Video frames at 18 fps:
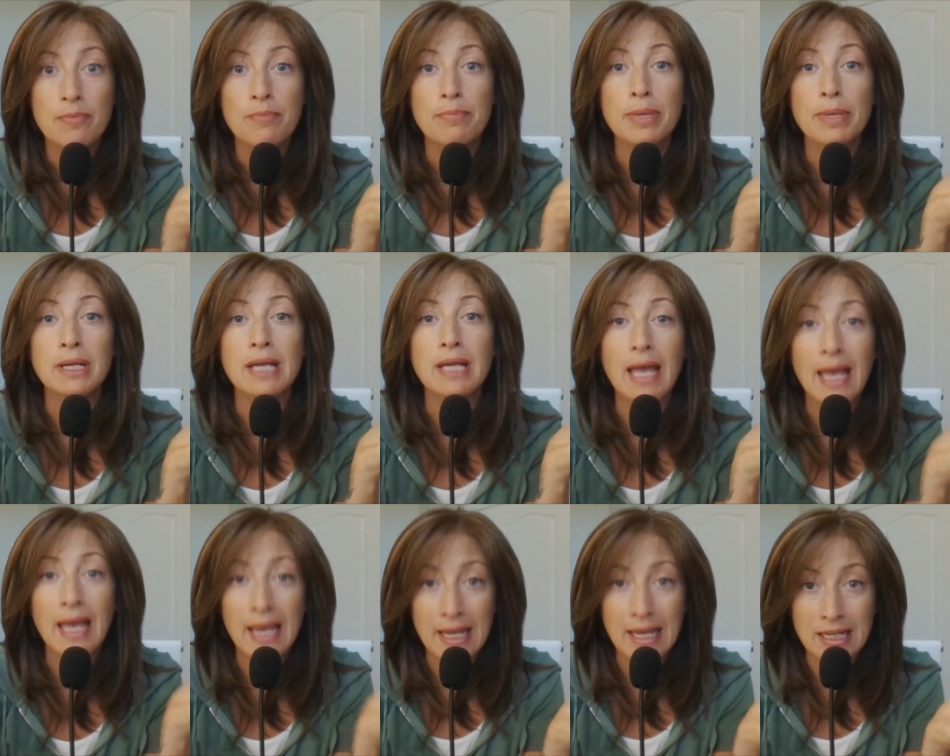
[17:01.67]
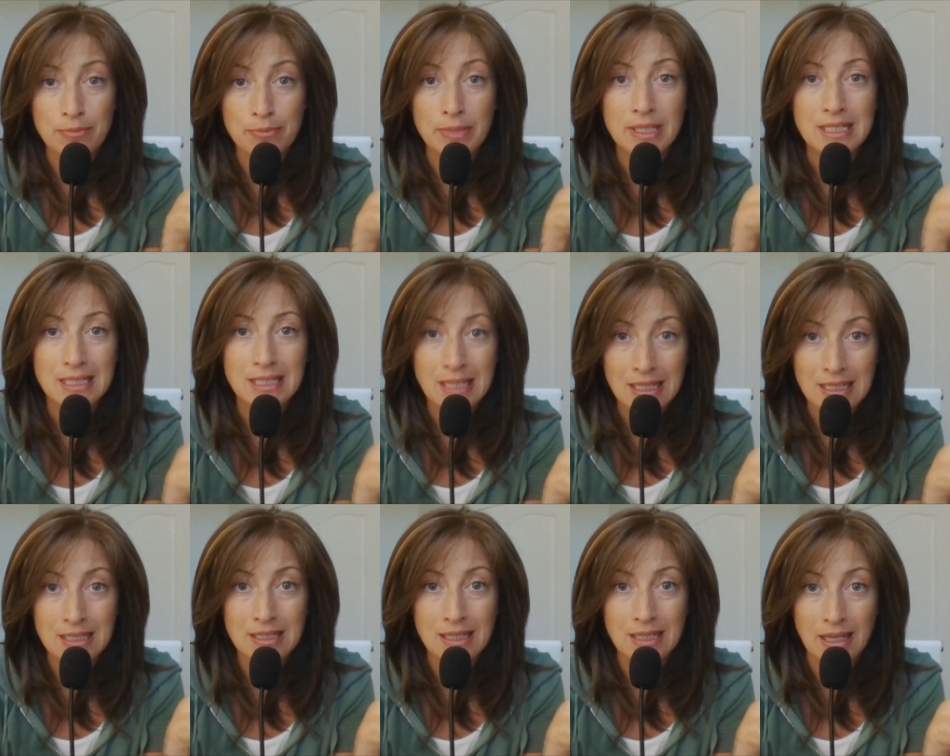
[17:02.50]
But Adam
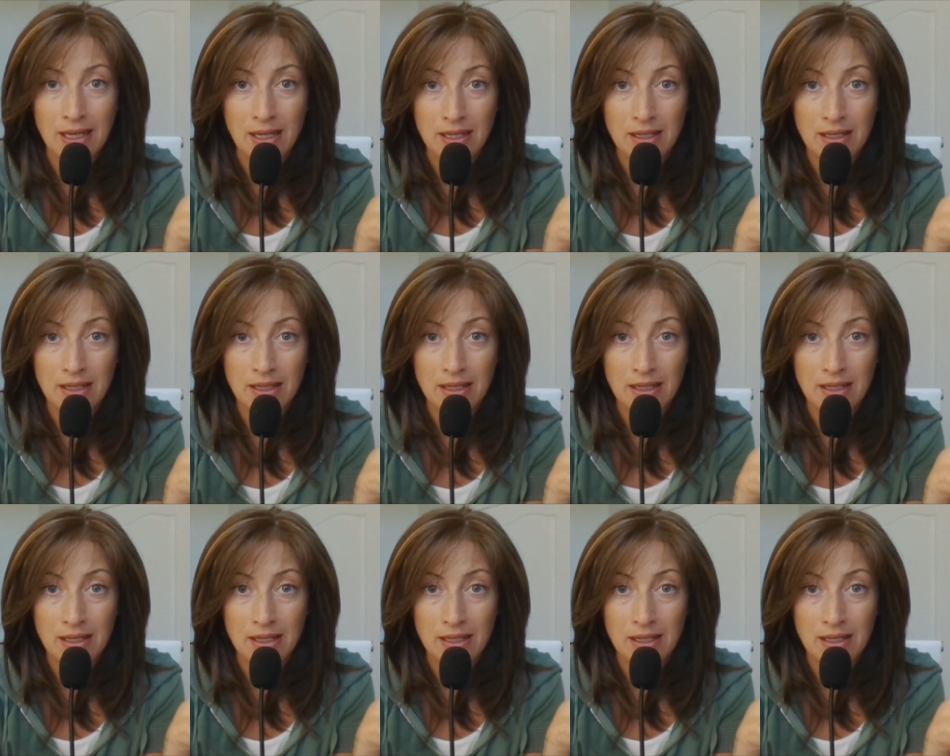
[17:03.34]
didn't die.